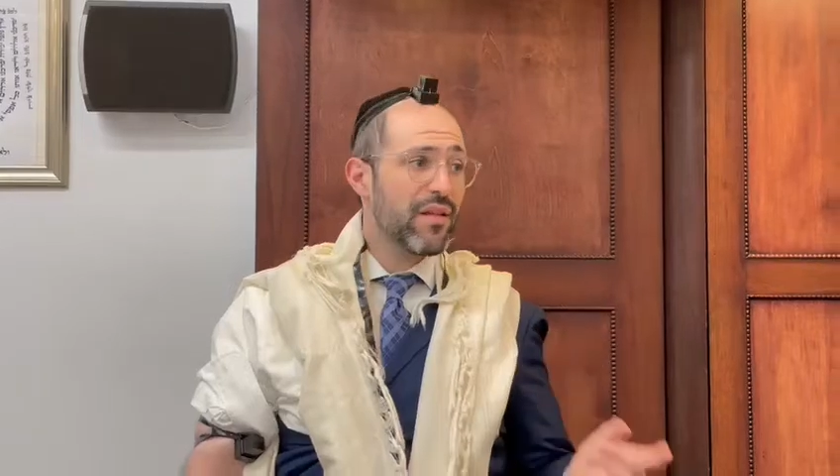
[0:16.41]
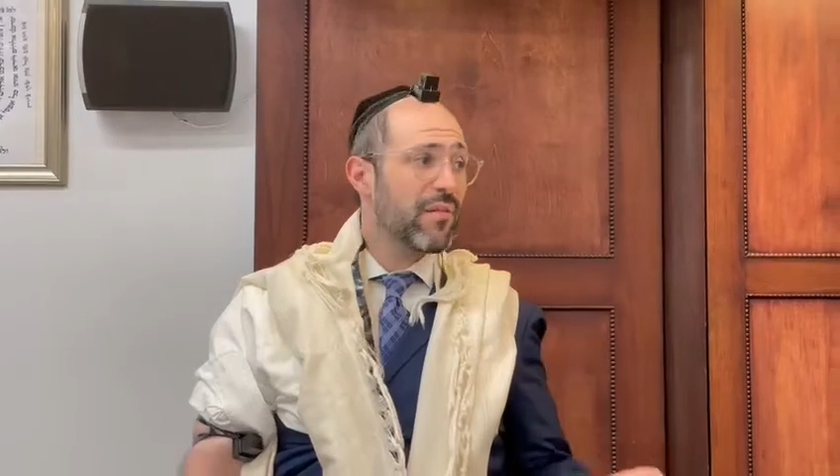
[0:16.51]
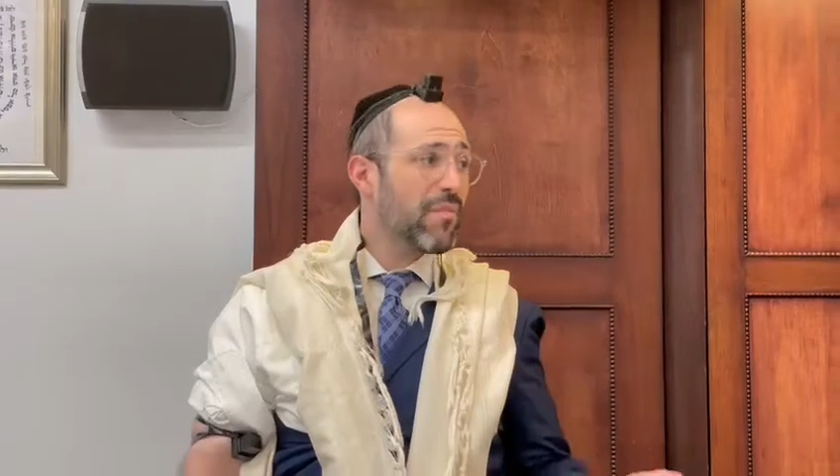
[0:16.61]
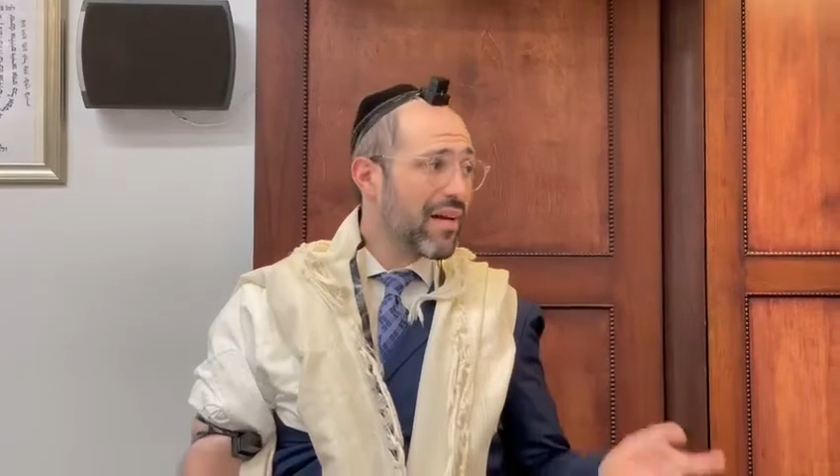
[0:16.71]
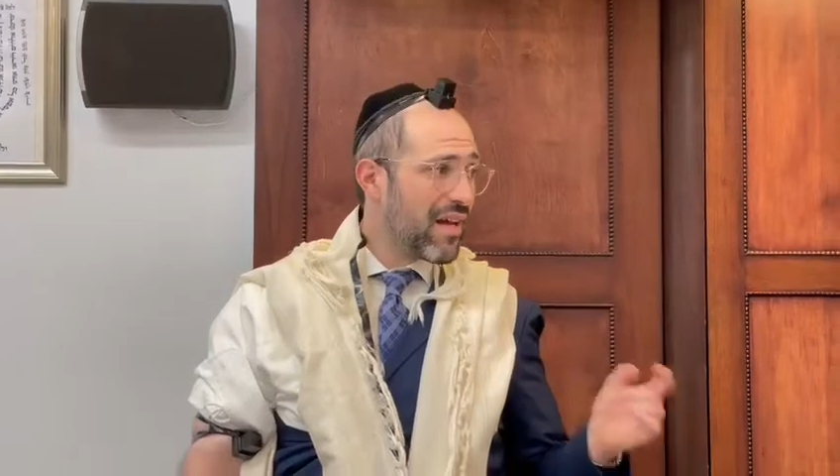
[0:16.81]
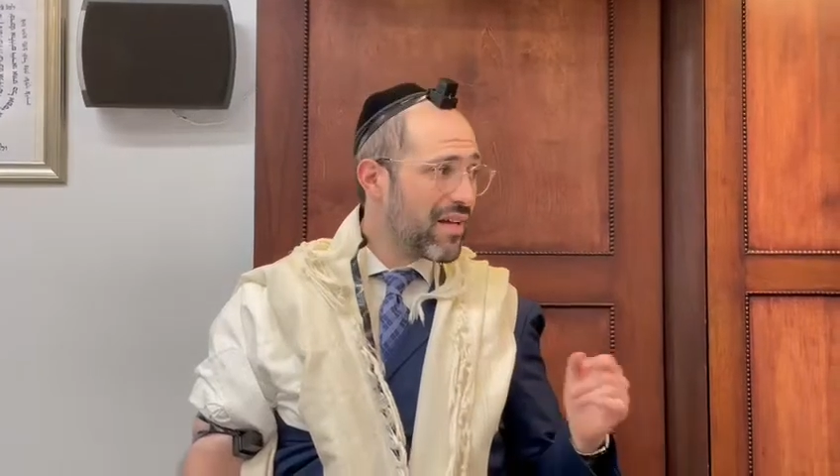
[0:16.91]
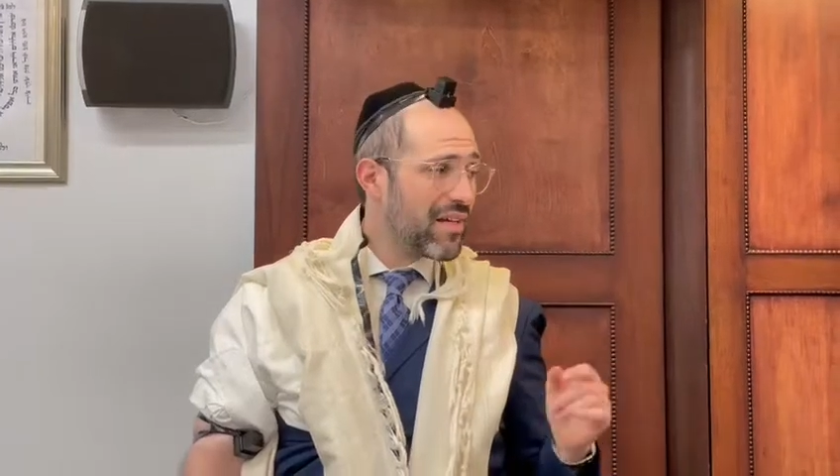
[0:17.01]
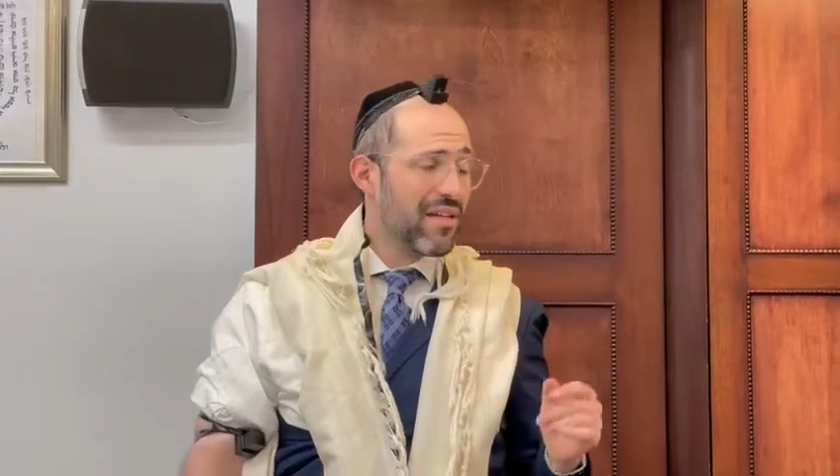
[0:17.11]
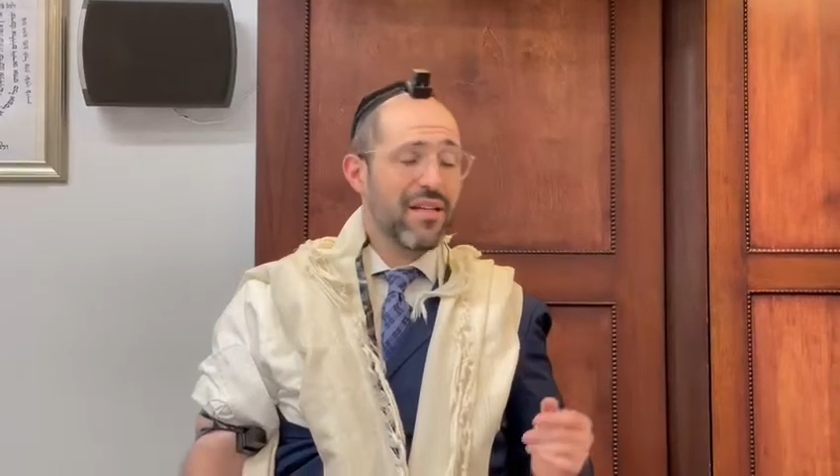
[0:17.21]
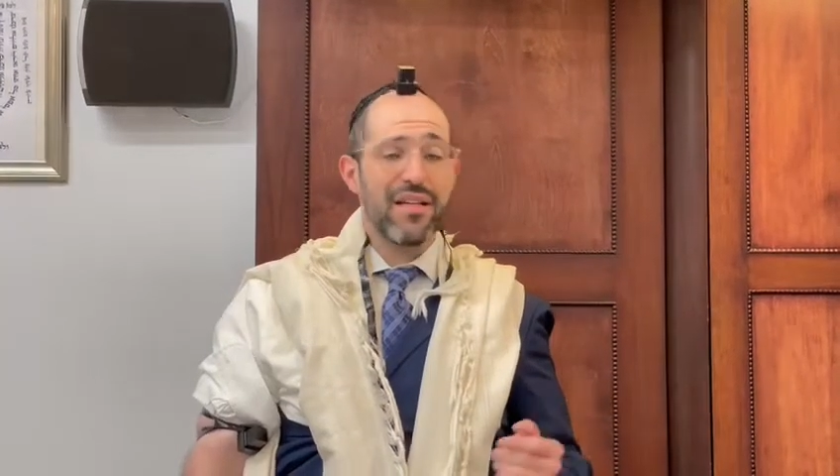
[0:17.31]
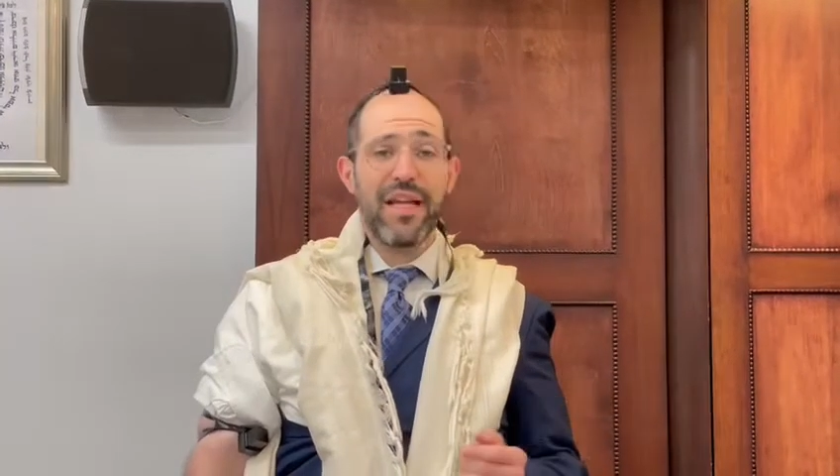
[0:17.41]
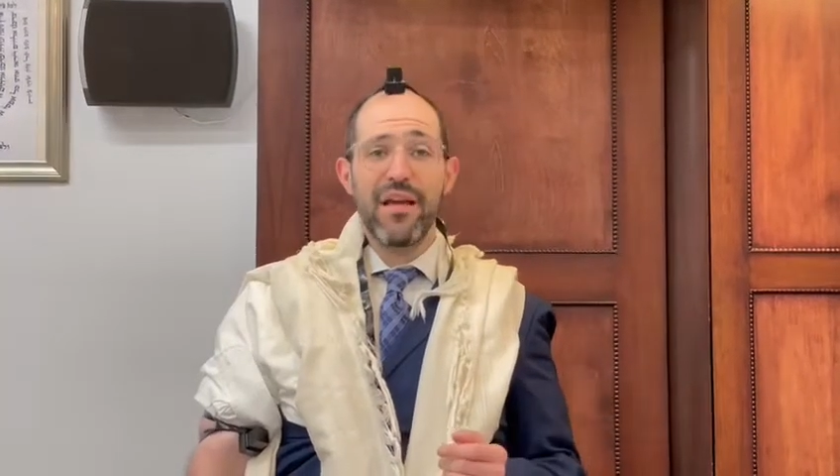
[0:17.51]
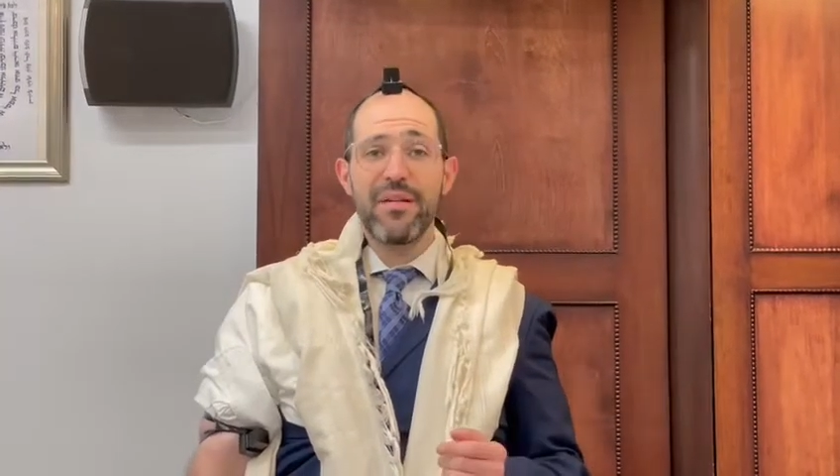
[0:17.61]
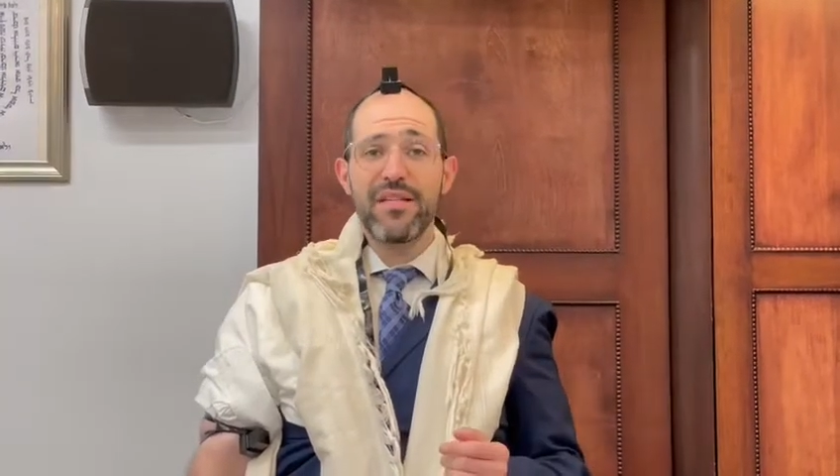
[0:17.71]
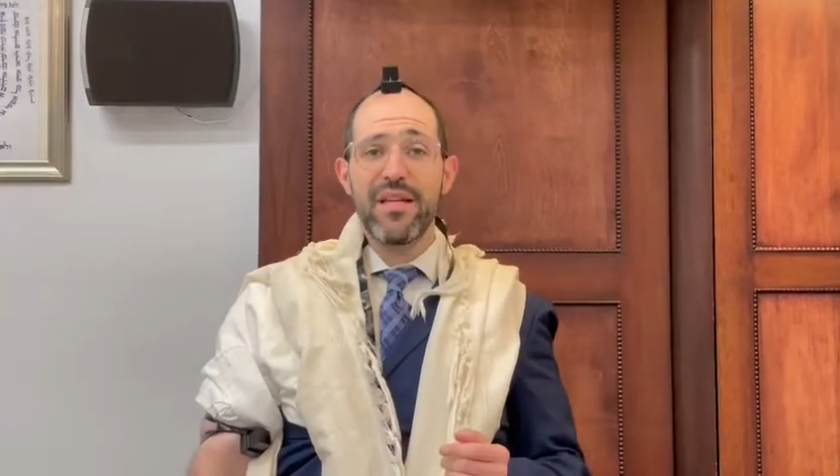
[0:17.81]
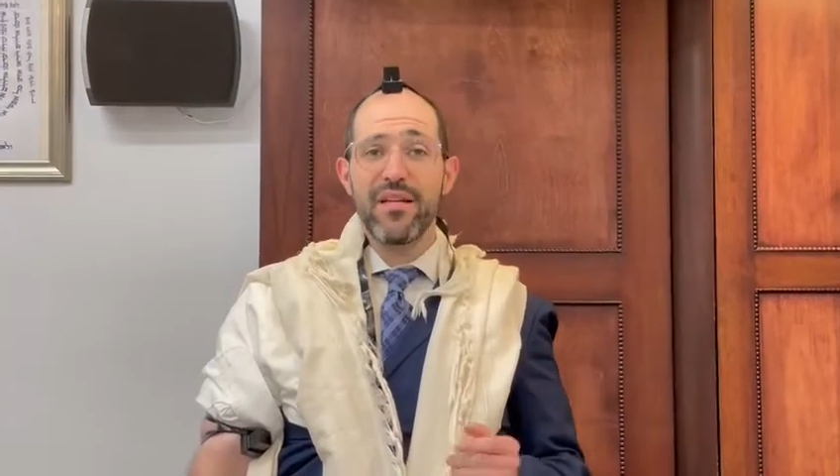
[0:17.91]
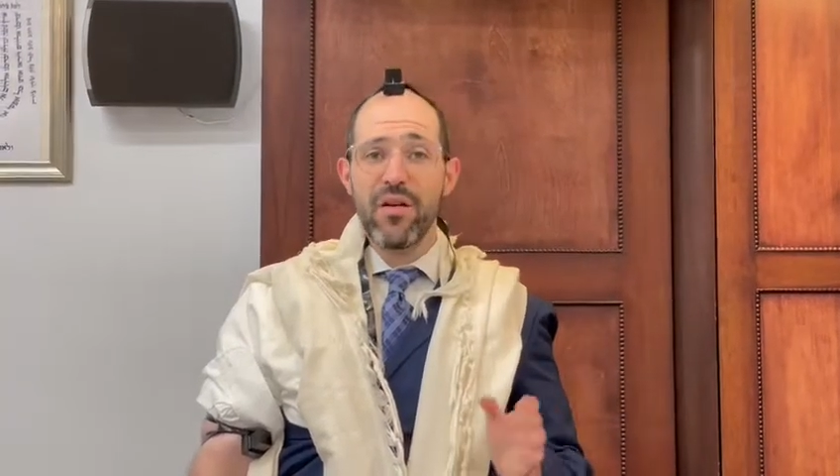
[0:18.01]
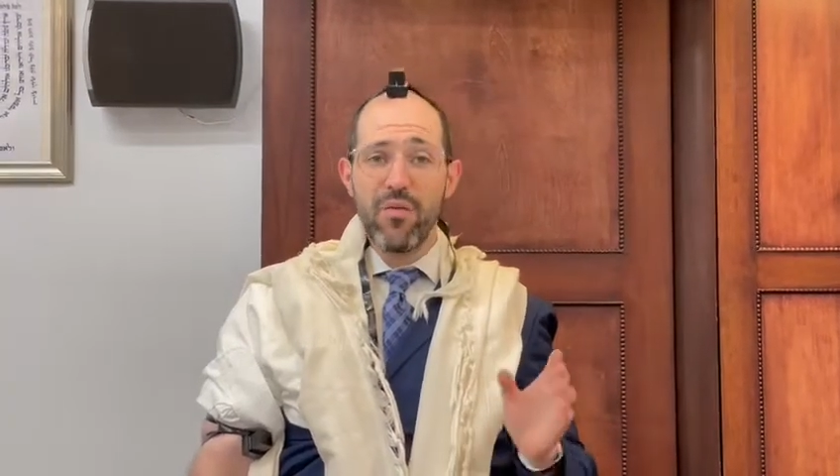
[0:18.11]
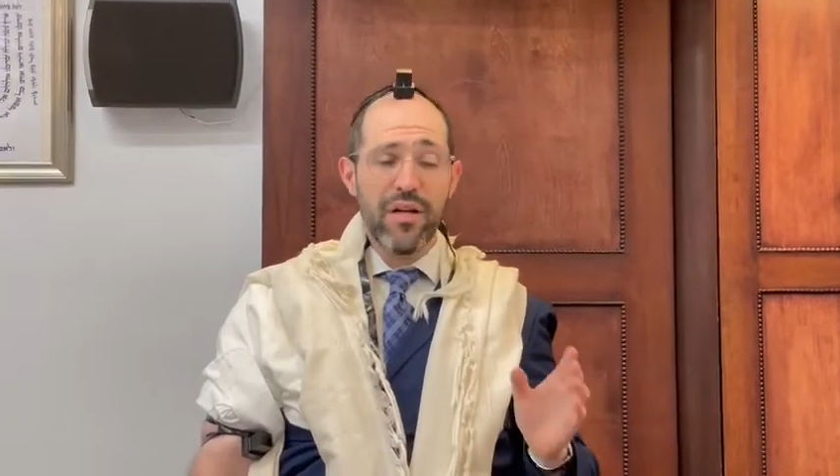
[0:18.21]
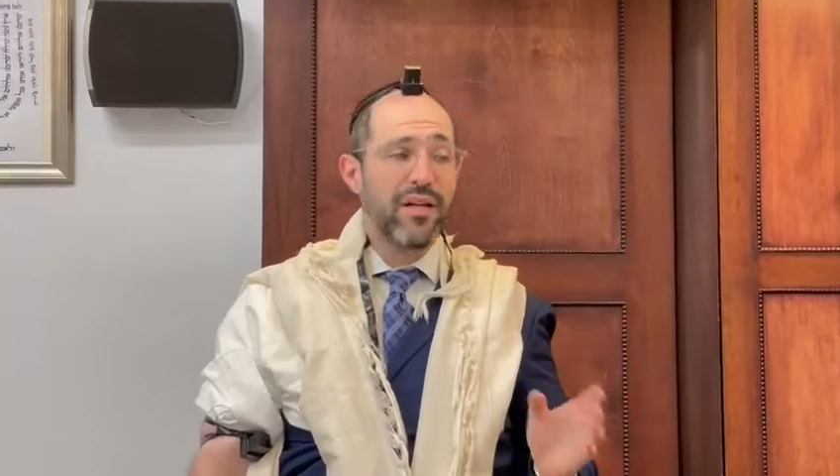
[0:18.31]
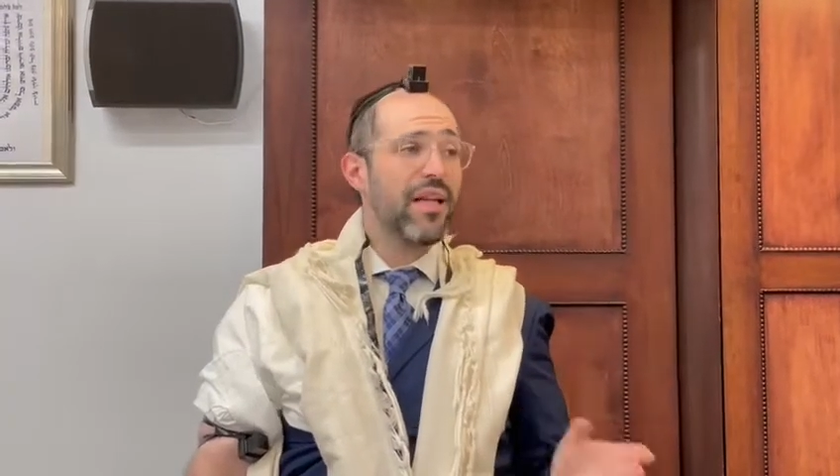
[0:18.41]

The Rabbanan came and said, you know what?